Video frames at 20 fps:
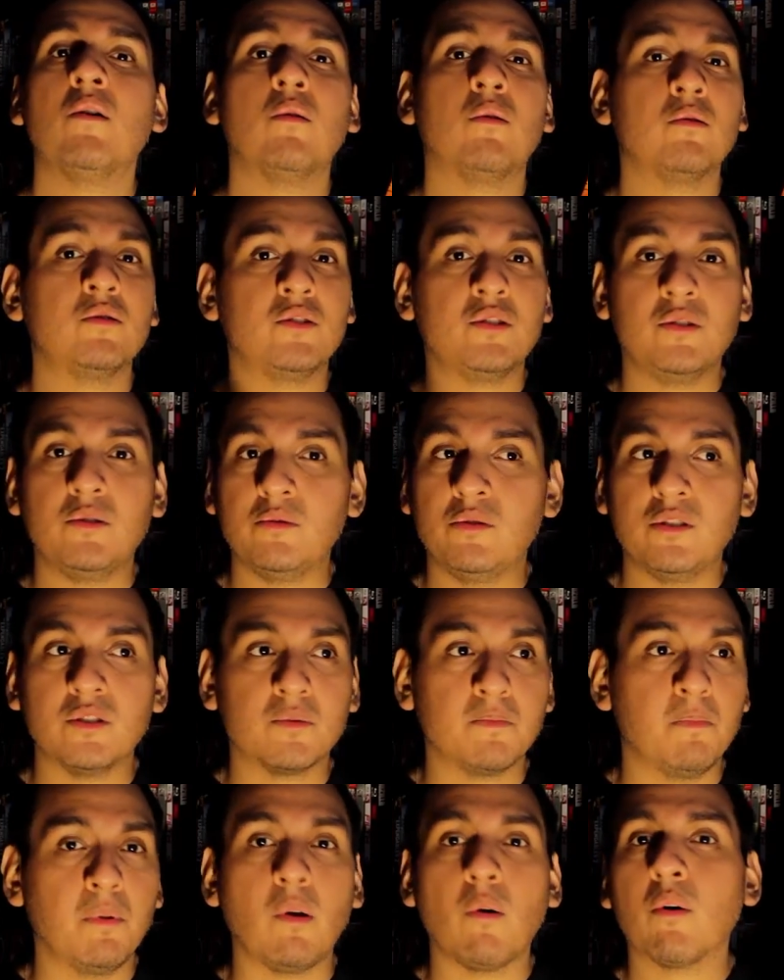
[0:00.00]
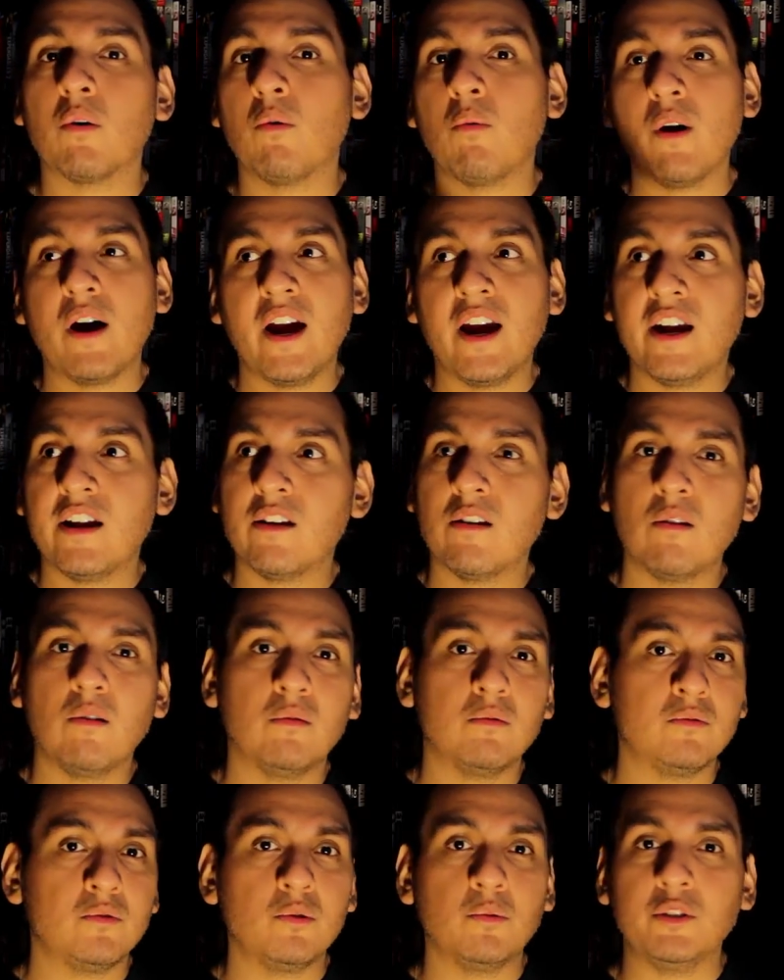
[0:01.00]
Or do you just blow it away, you
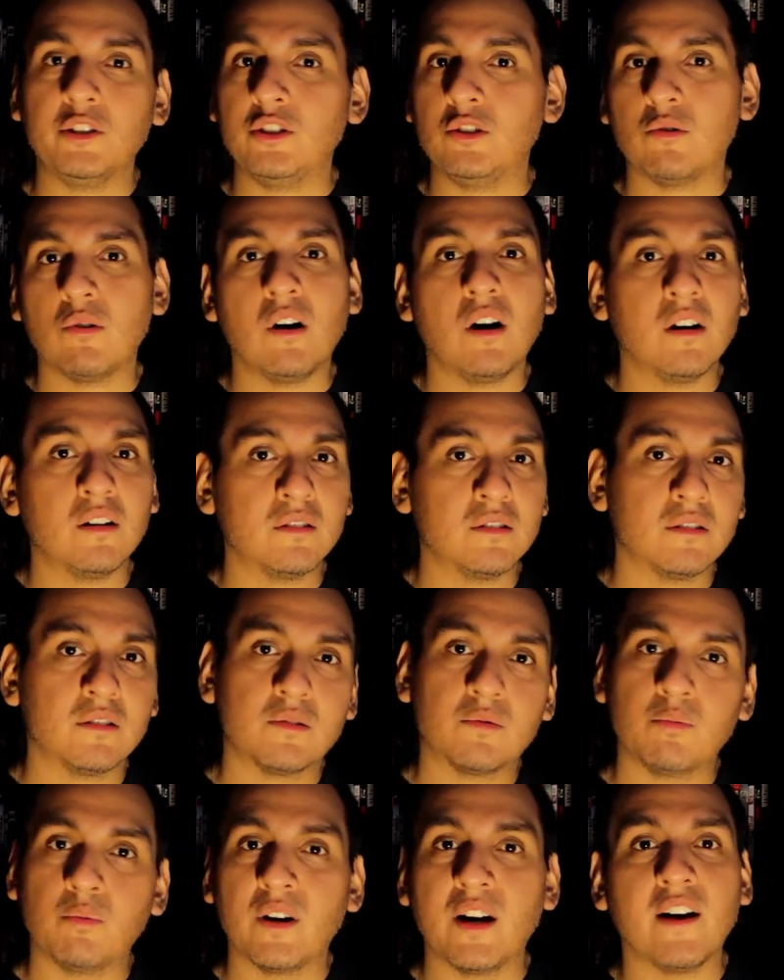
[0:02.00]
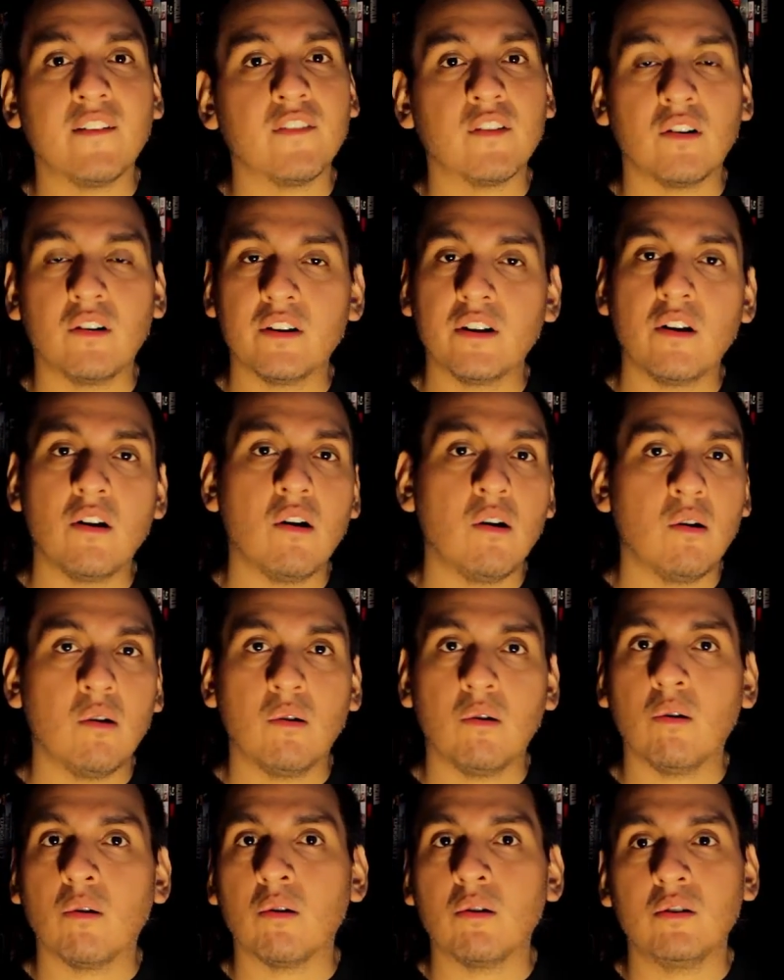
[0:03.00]
know, doing drugs, whatever, you
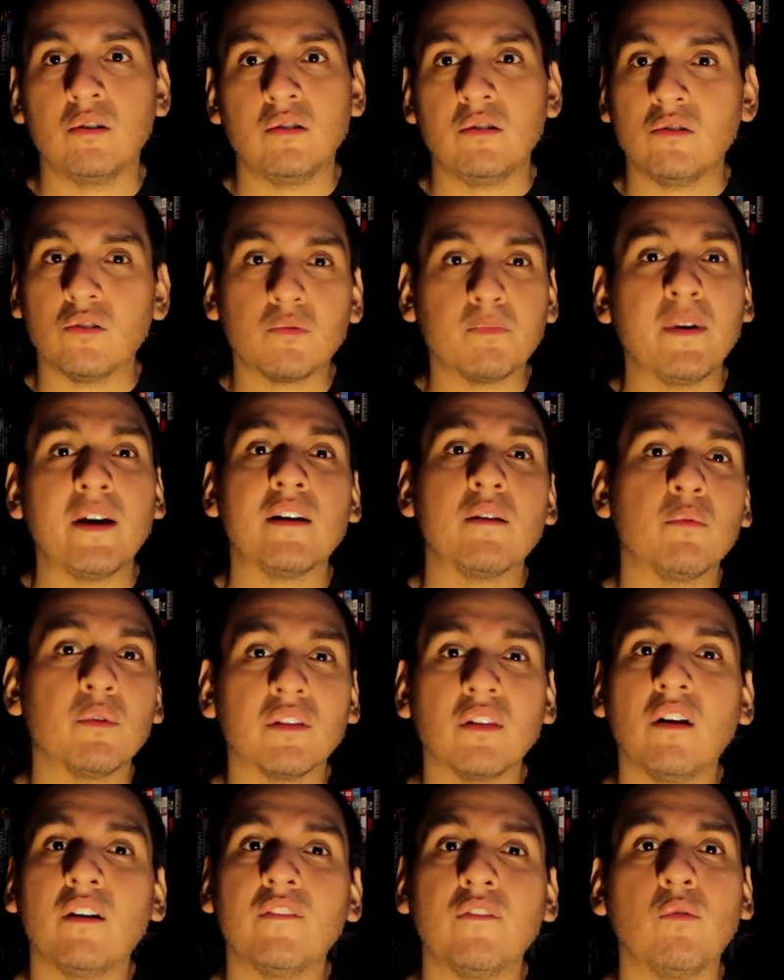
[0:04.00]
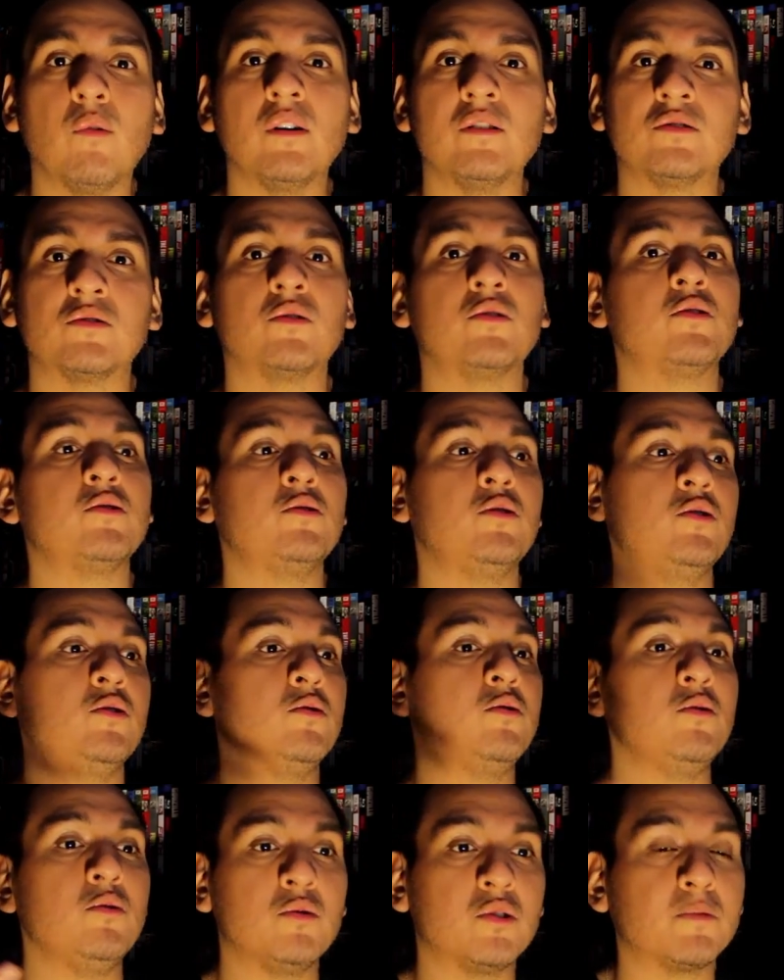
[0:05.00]
know? Or do you spend it with loved ones? Or do
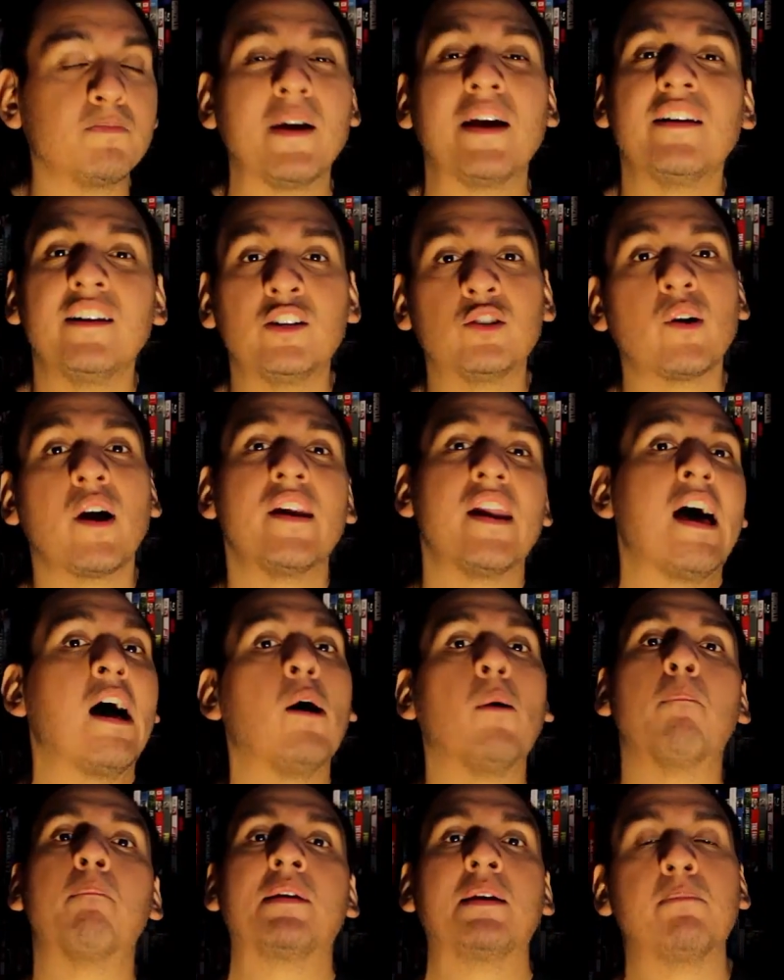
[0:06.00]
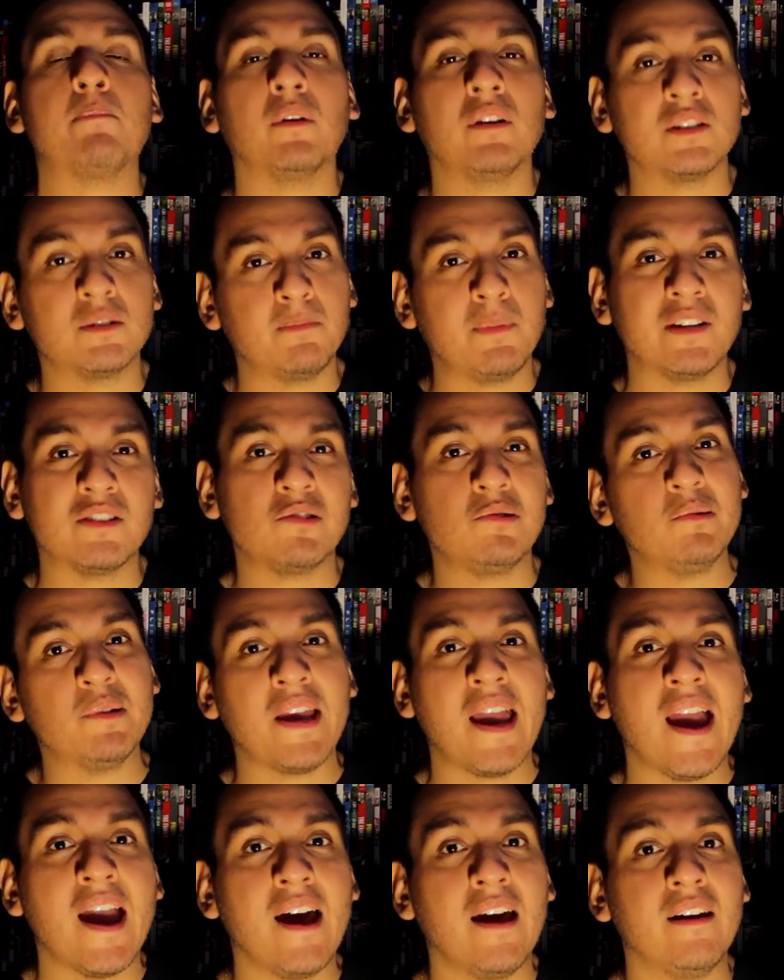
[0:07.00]
you spend it trying to help people as best you
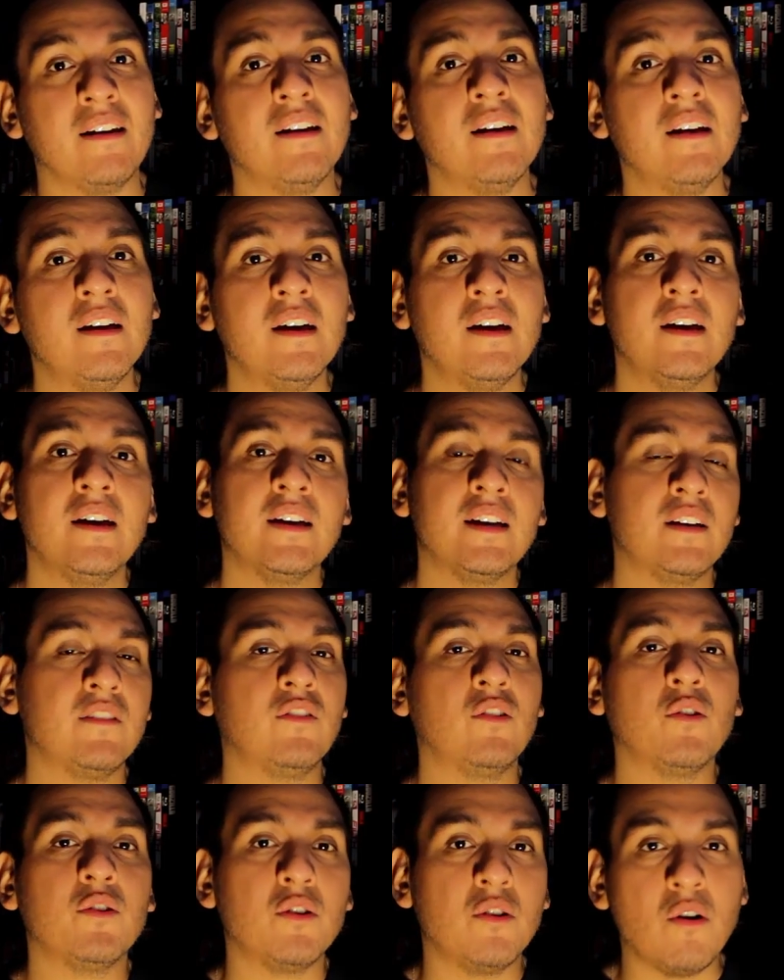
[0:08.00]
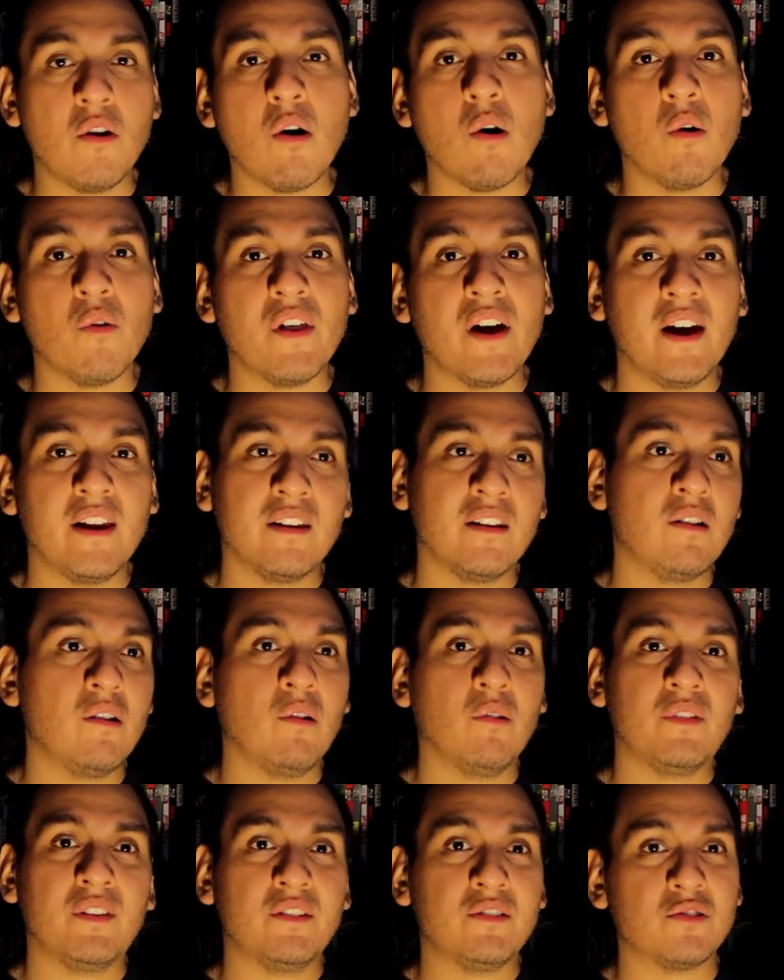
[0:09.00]
can, even though you know that, you
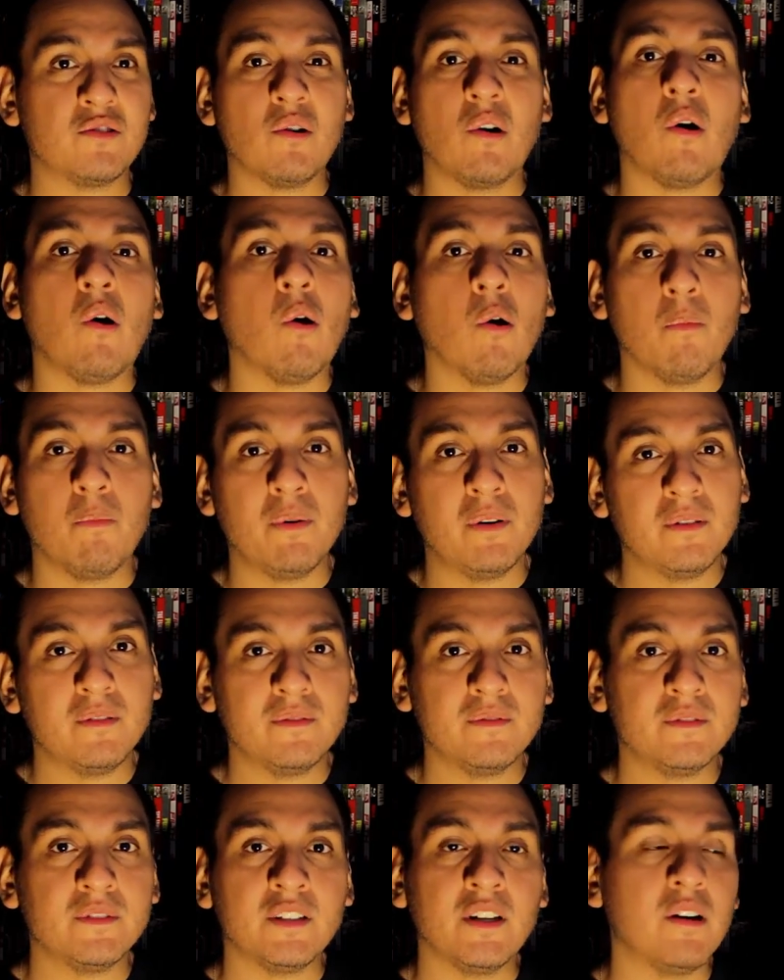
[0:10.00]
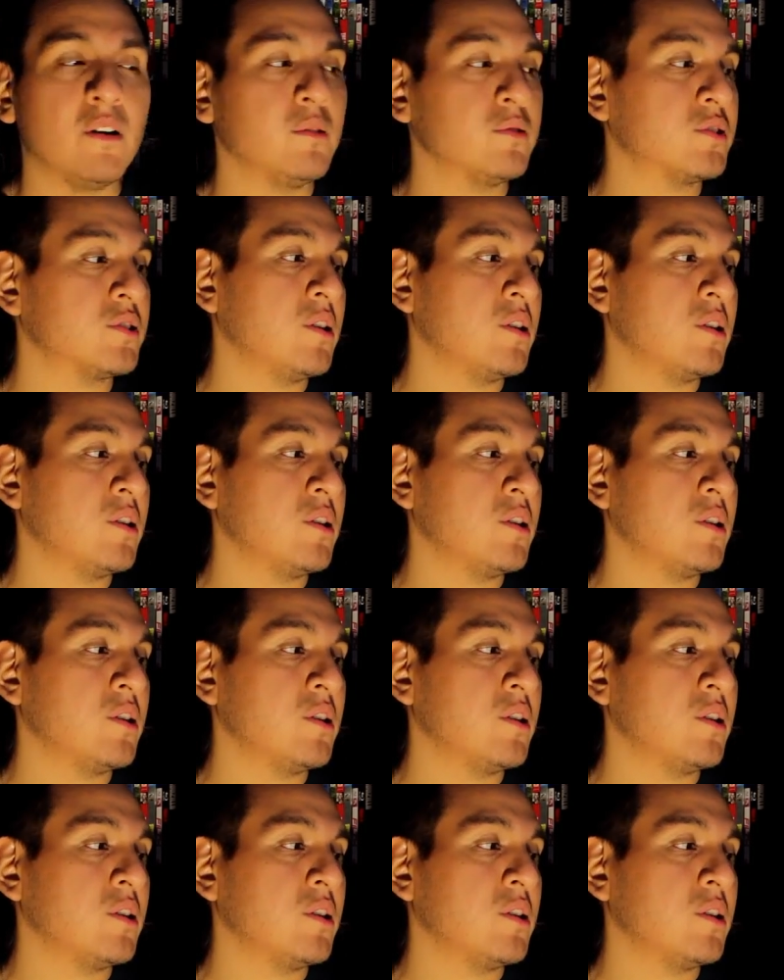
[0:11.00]
know, there's no hope, you know?